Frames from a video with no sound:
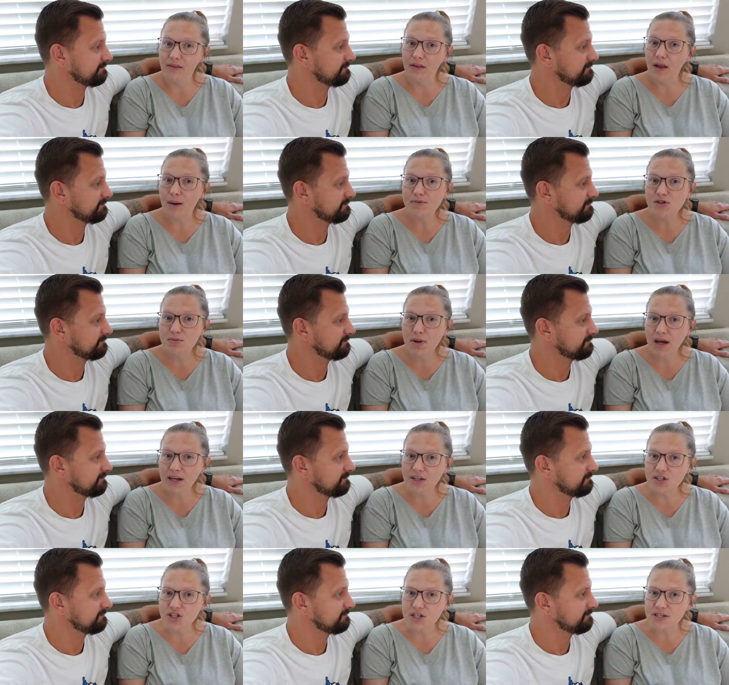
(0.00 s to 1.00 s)
Speaker 1: The lobster
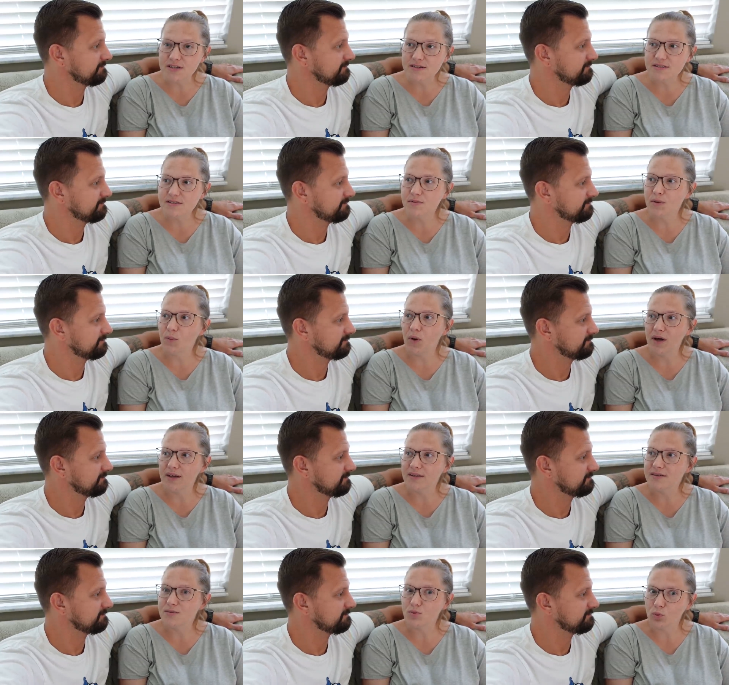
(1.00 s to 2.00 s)
mac and cheese
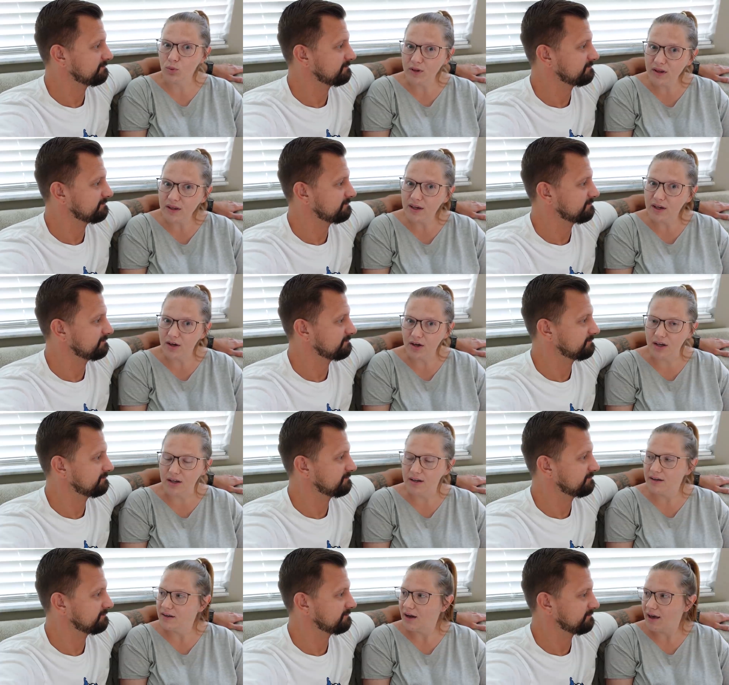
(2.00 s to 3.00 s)
was really
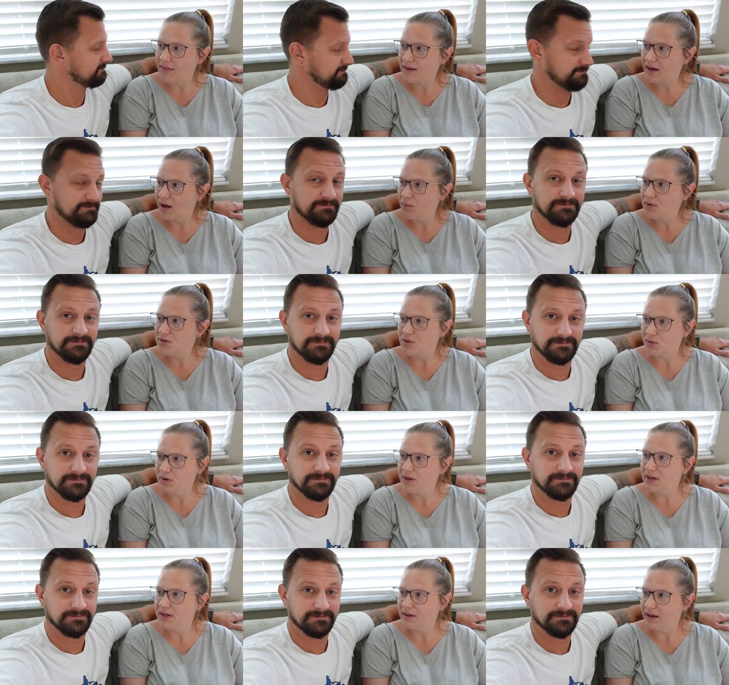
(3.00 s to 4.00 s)
good. I think I would
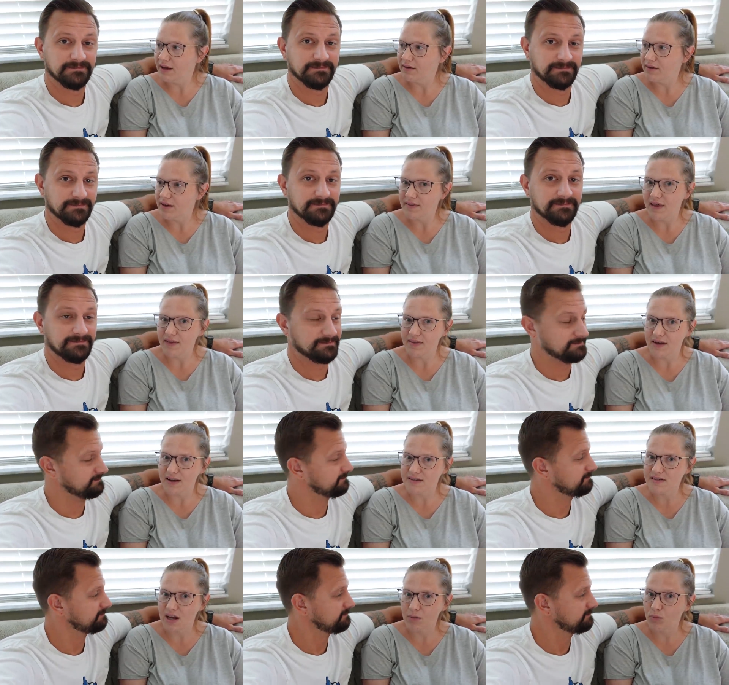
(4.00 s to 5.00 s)
totally like get that the
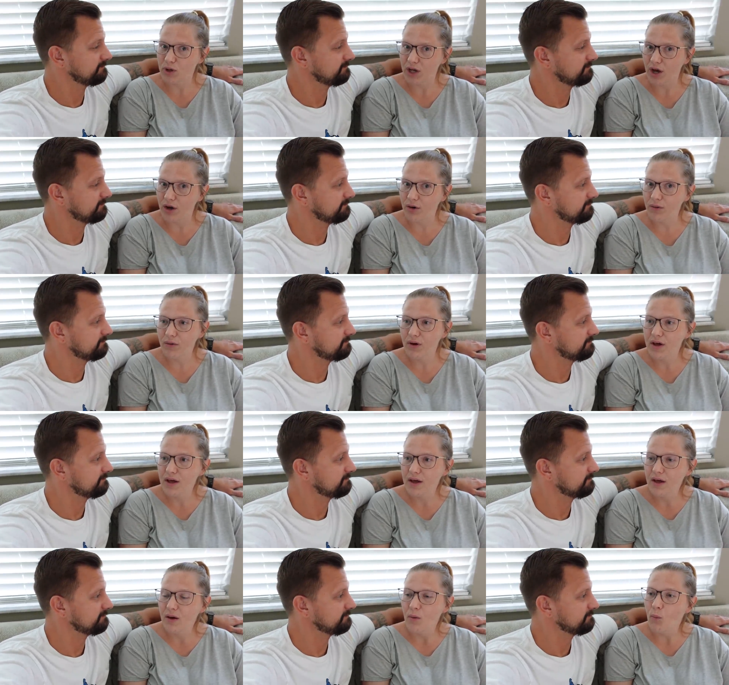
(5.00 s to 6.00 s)
next time we go.
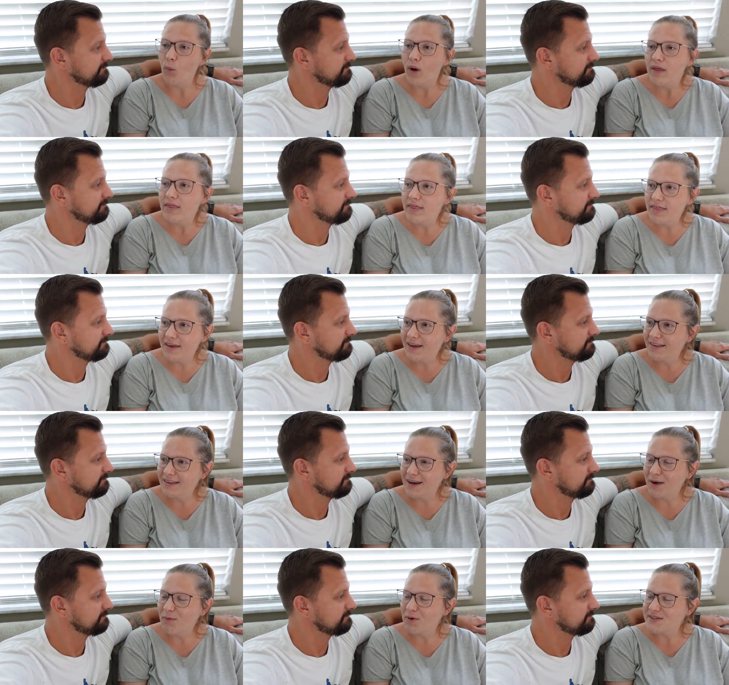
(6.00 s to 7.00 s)
One thing
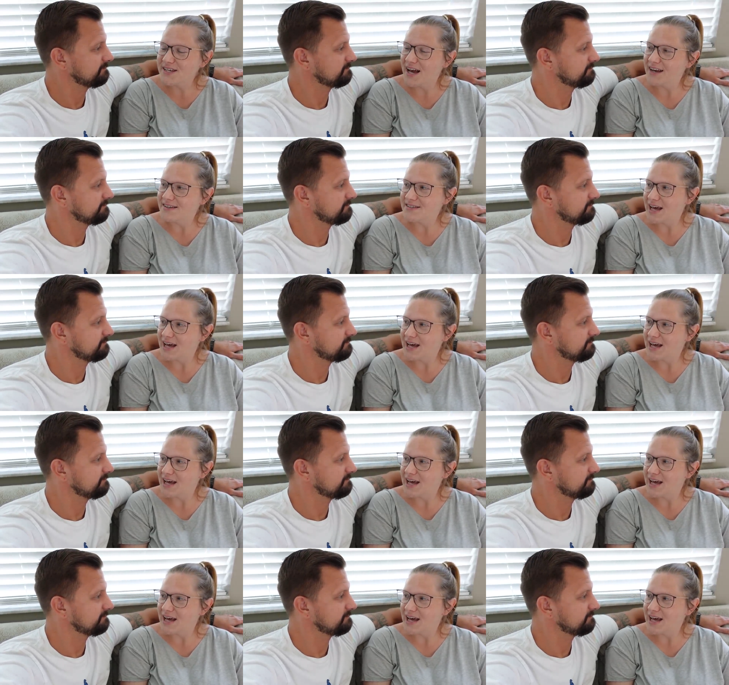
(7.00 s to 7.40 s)
that I was kind of